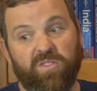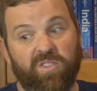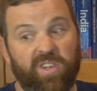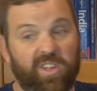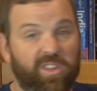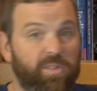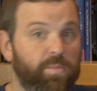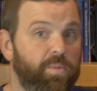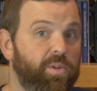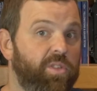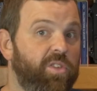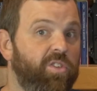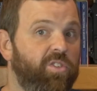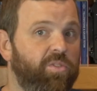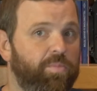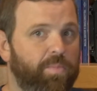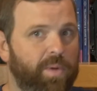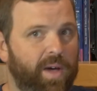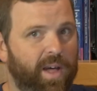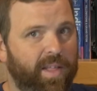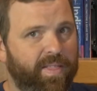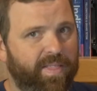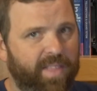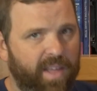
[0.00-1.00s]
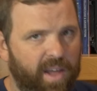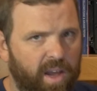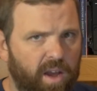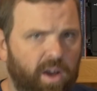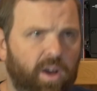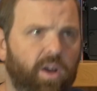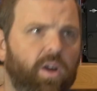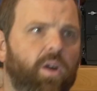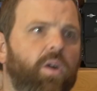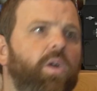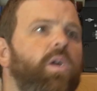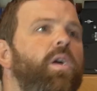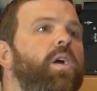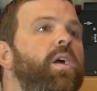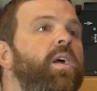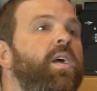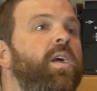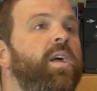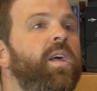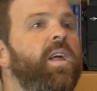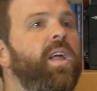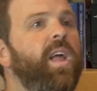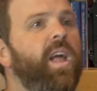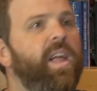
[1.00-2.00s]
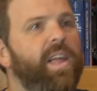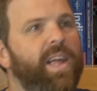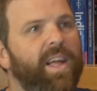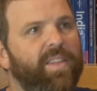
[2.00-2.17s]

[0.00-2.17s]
You have to put the spot there, and